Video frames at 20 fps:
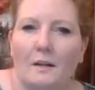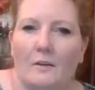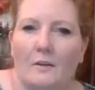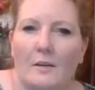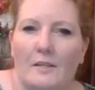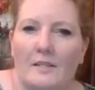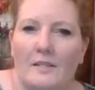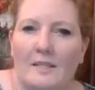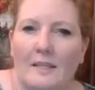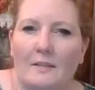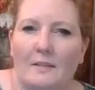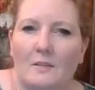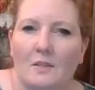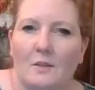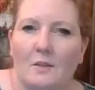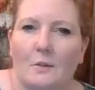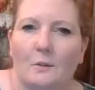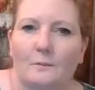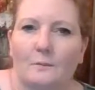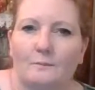
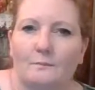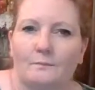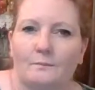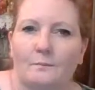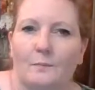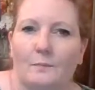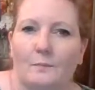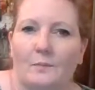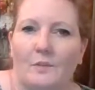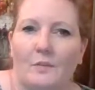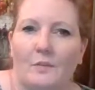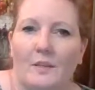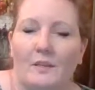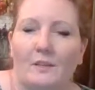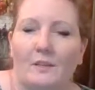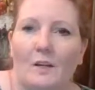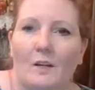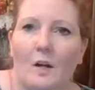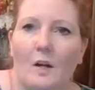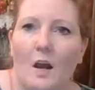Crescento. So these
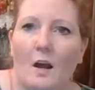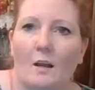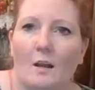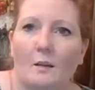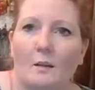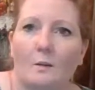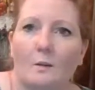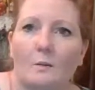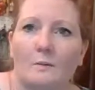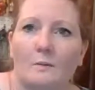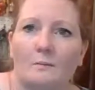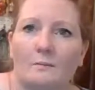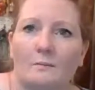are hollow